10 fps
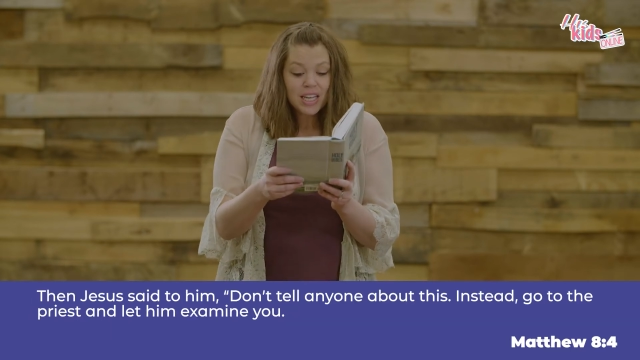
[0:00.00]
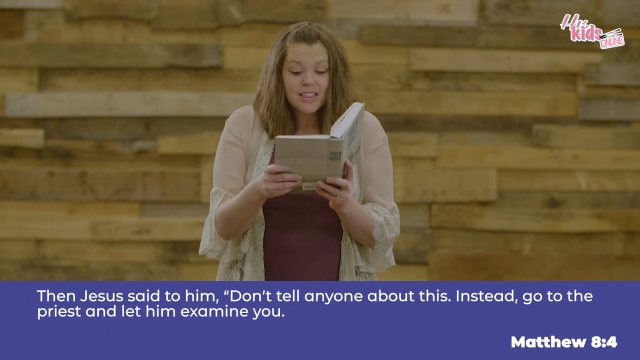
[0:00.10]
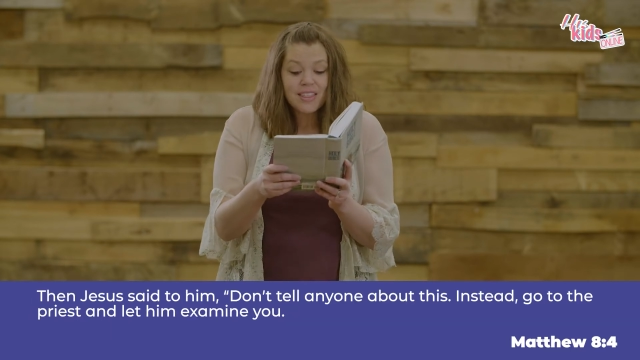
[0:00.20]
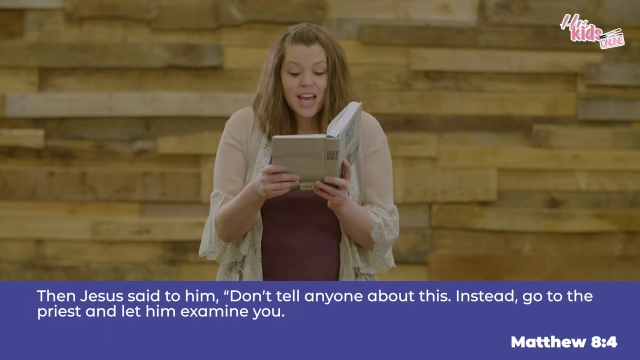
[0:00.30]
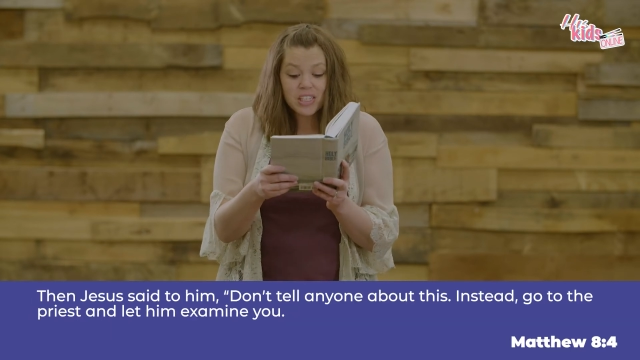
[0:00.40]

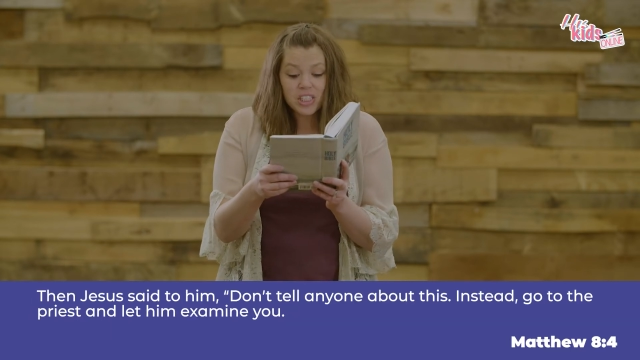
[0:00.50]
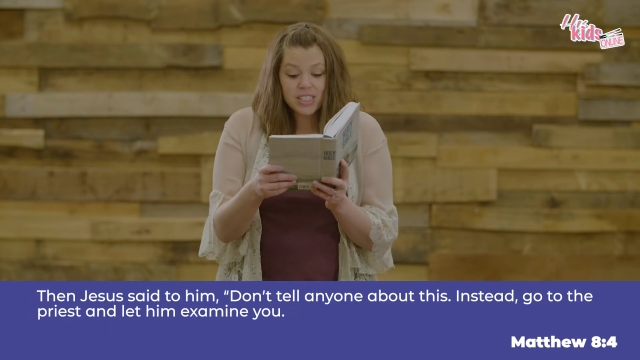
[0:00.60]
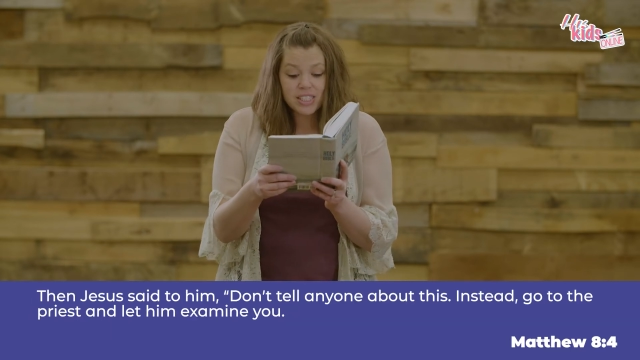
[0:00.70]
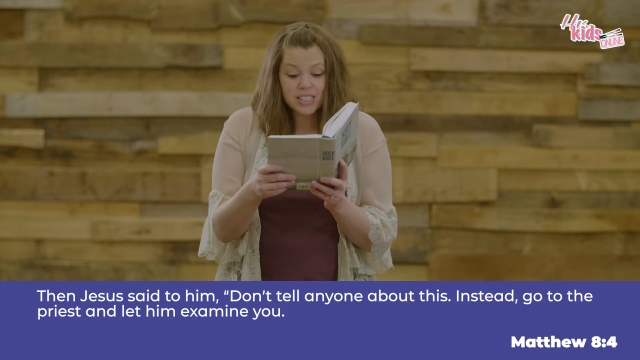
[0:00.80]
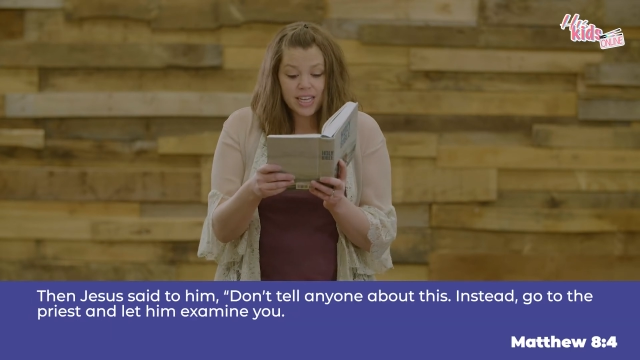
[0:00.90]
Then
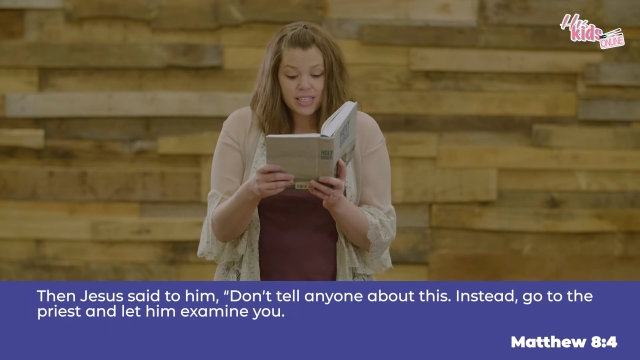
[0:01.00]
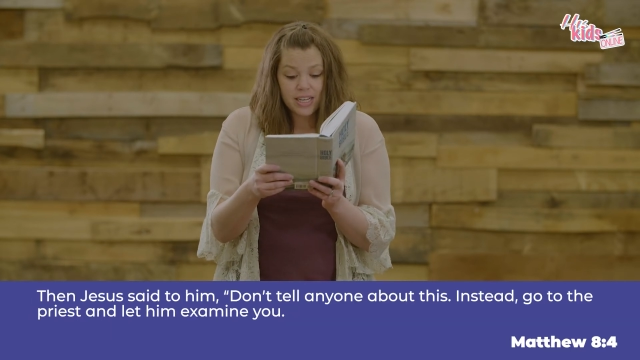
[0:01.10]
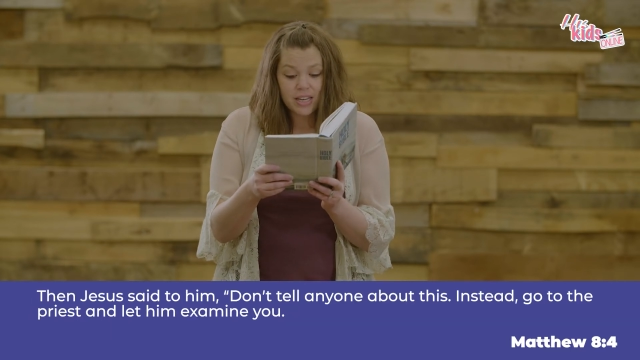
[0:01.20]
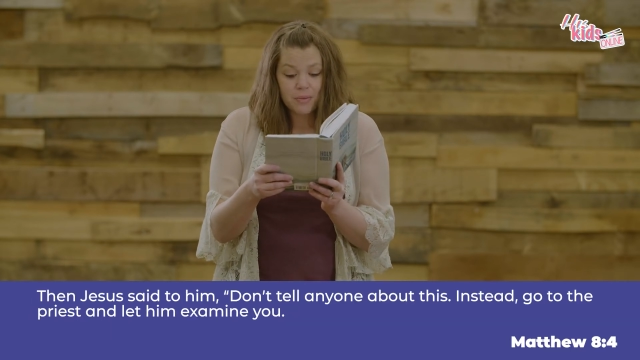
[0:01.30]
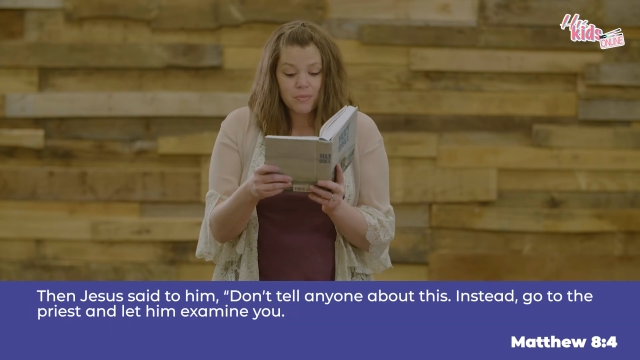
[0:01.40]
Jesus said to
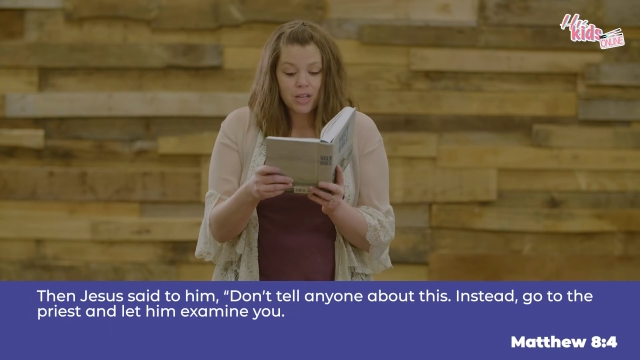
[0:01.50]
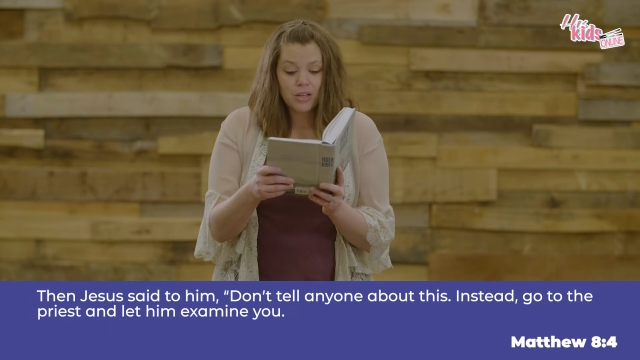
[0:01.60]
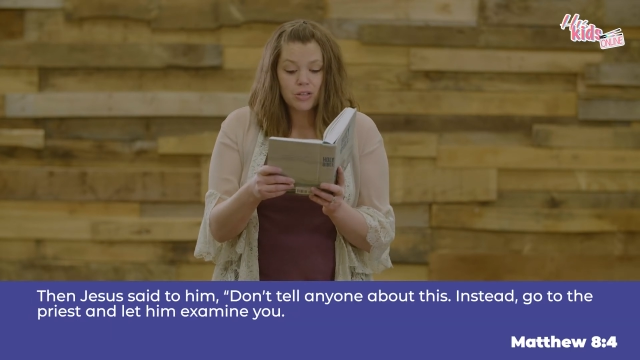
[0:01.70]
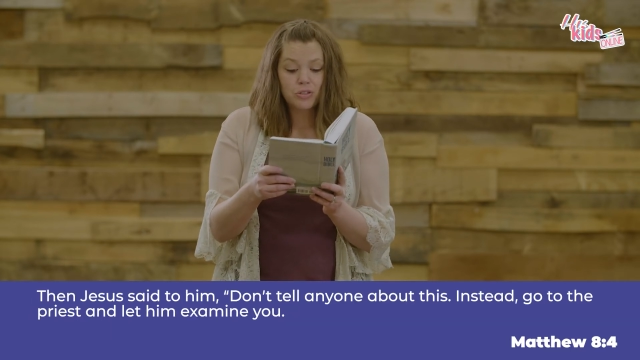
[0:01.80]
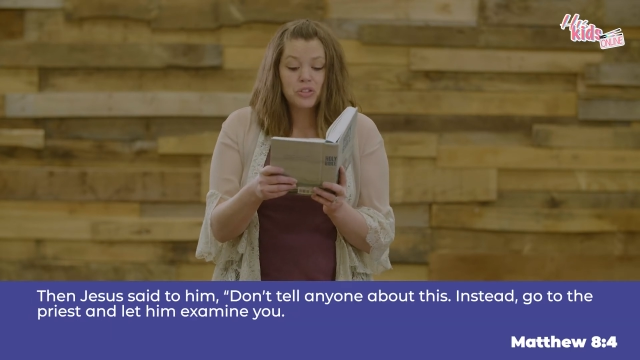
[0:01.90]
him,
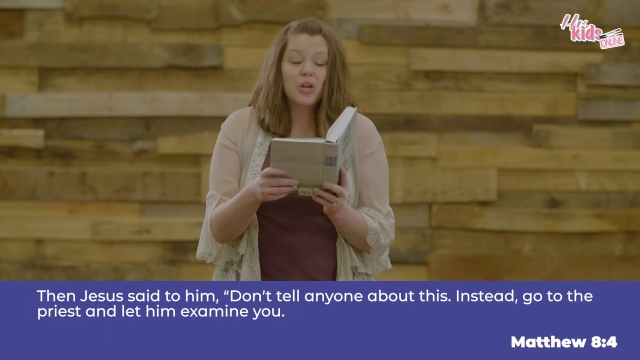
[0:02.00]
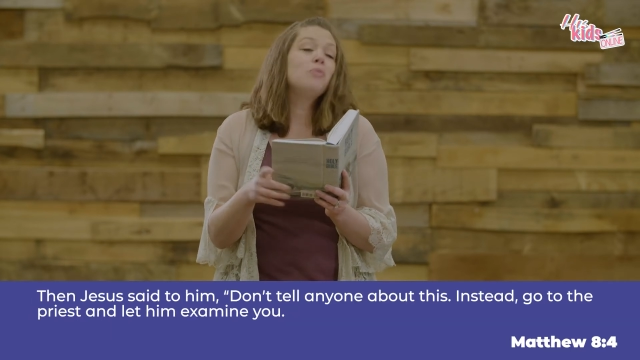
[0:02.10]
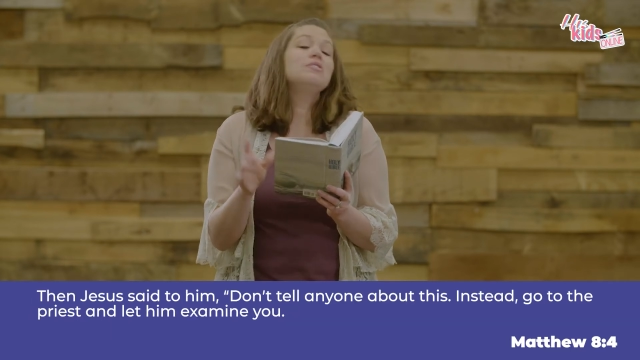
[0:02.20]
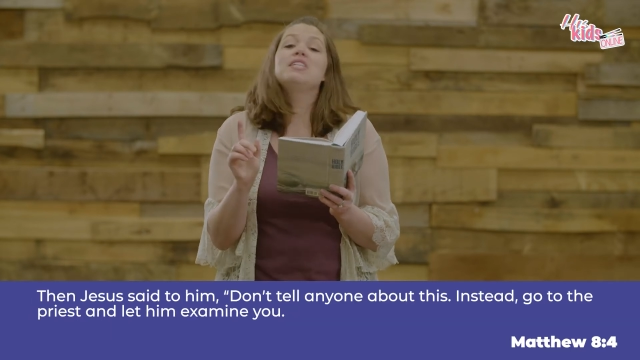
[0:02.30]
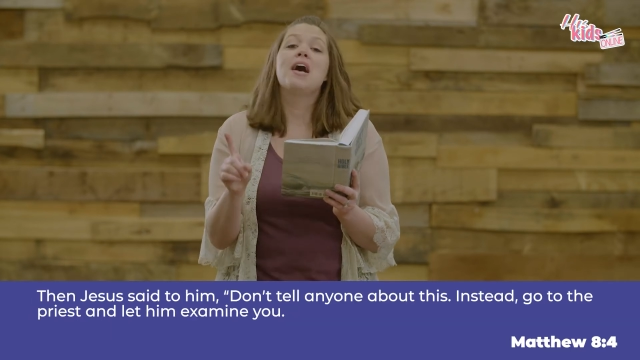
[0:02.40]

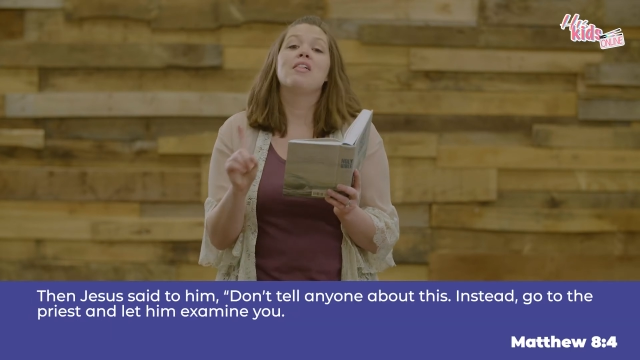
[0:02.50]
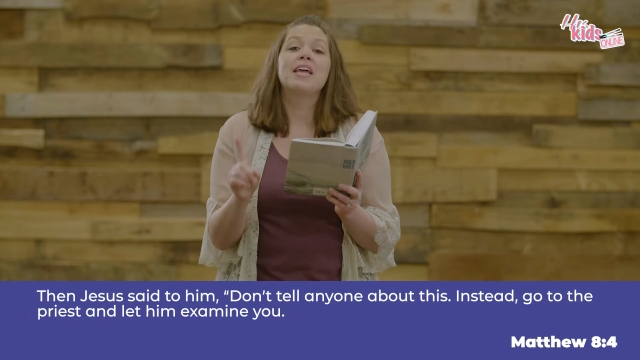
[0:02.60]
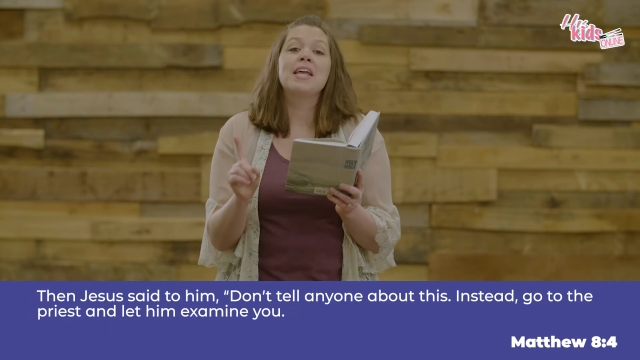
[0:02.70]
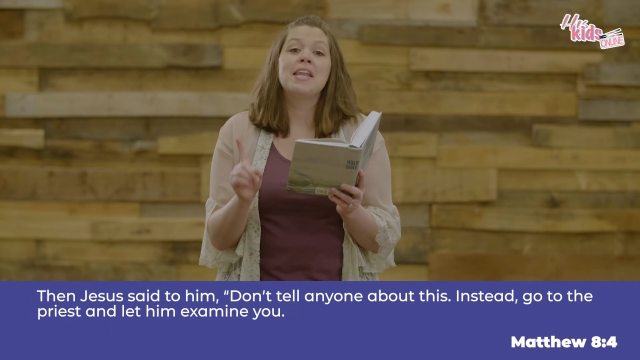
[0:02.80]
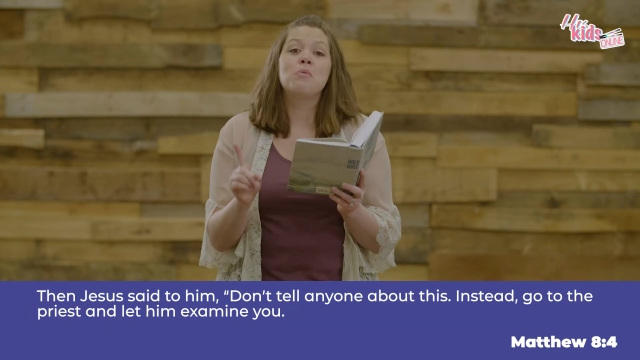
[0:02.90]
"Don't tell
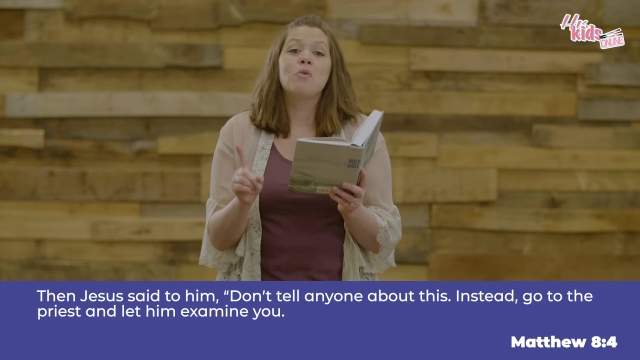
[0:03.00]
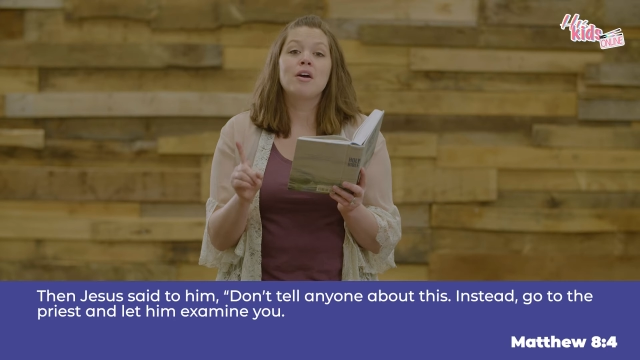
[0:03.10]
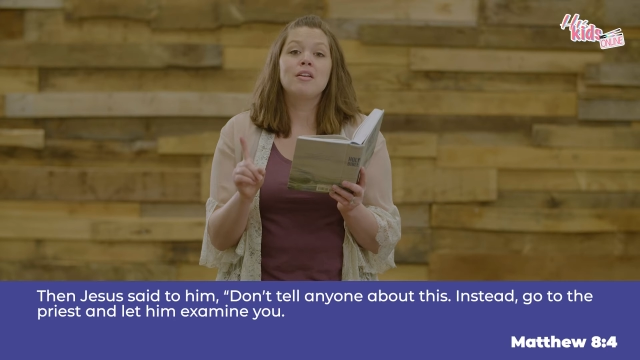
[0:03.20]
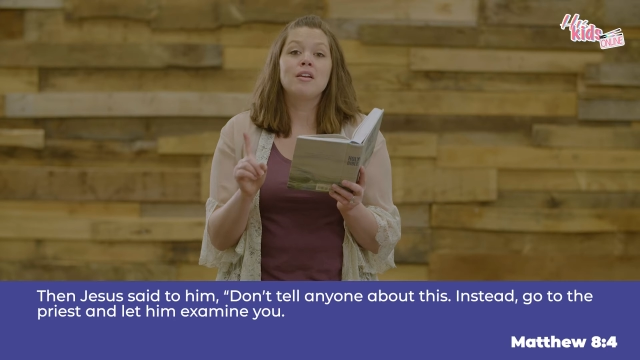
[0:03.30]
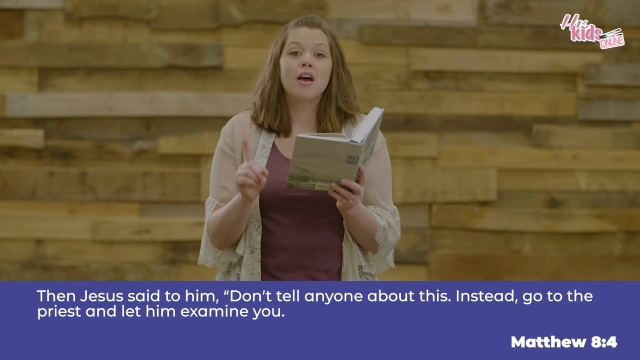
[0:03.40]

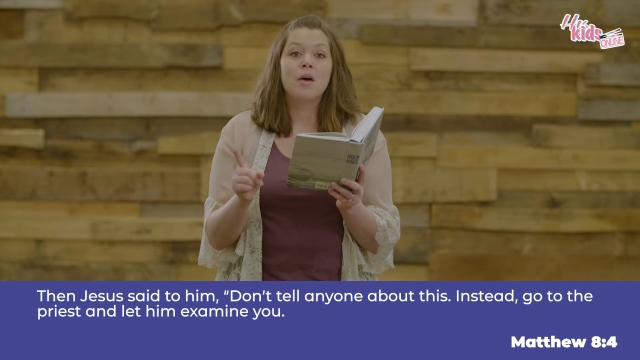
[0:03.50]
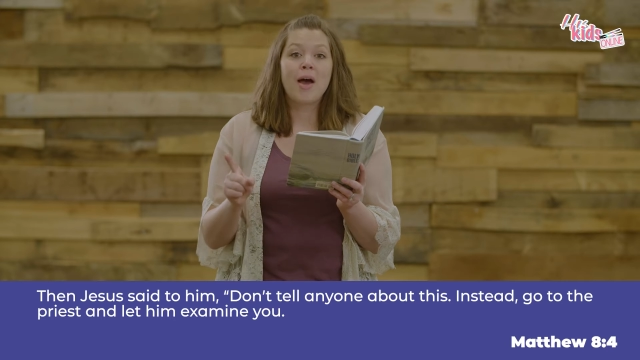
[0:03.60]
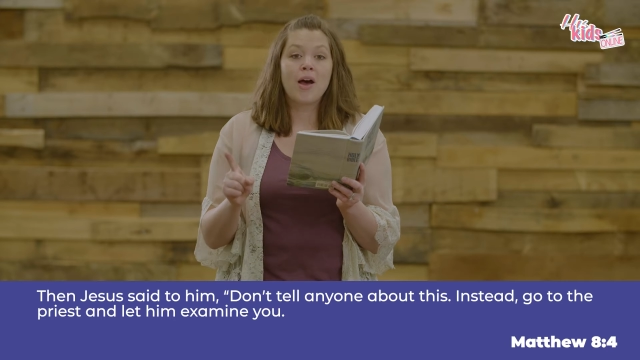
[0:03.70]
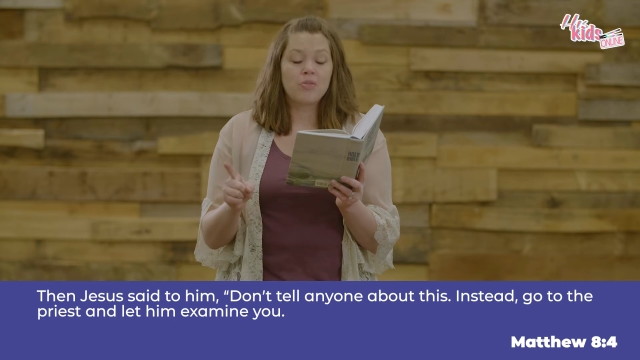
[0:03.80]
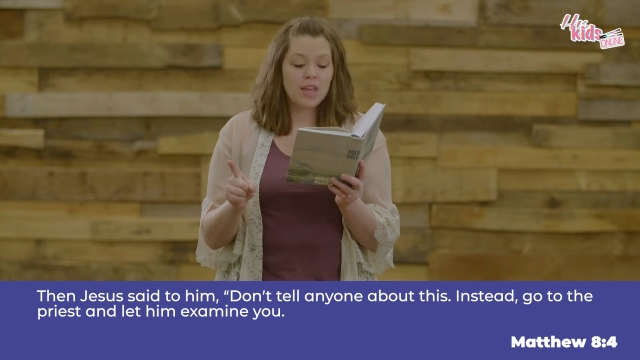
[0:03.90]
anyone
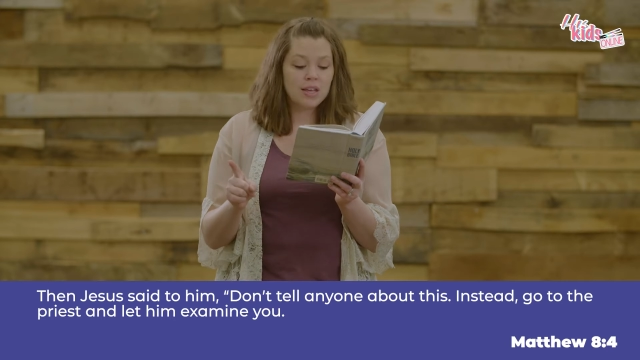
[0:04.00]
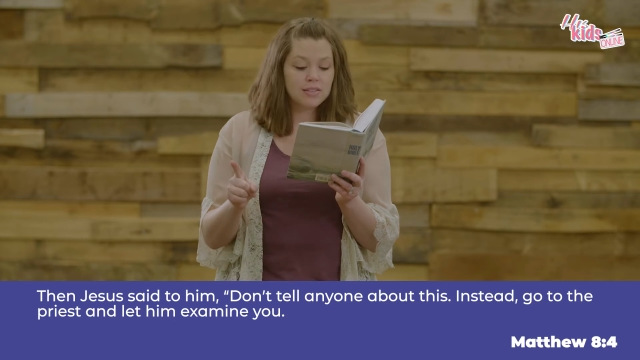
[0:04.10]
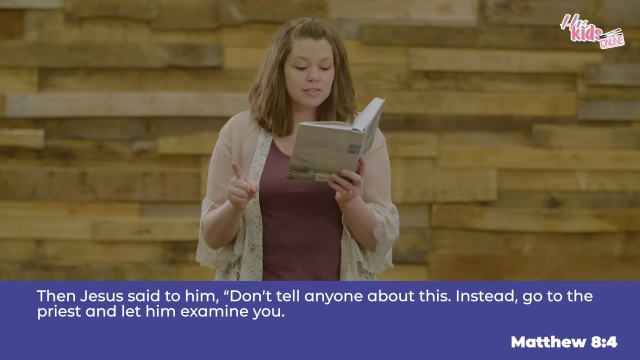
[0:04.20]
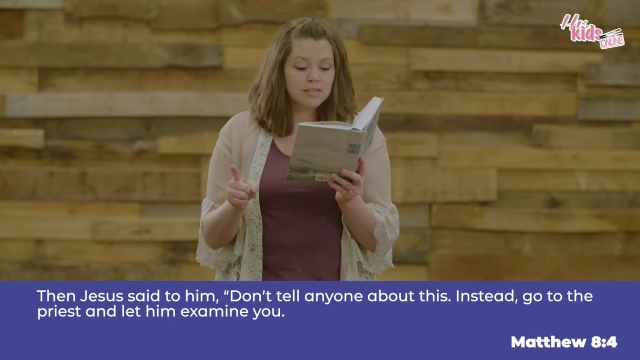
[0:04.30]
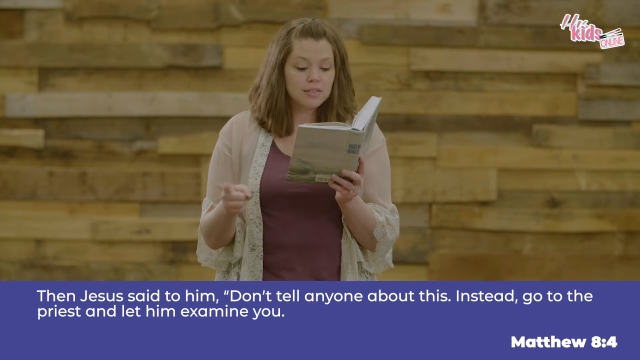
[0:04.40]
about
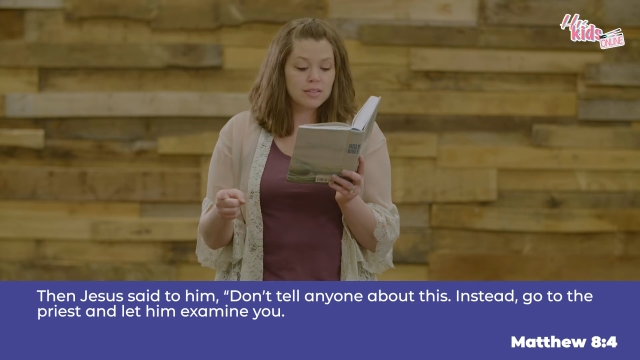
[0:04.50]
this.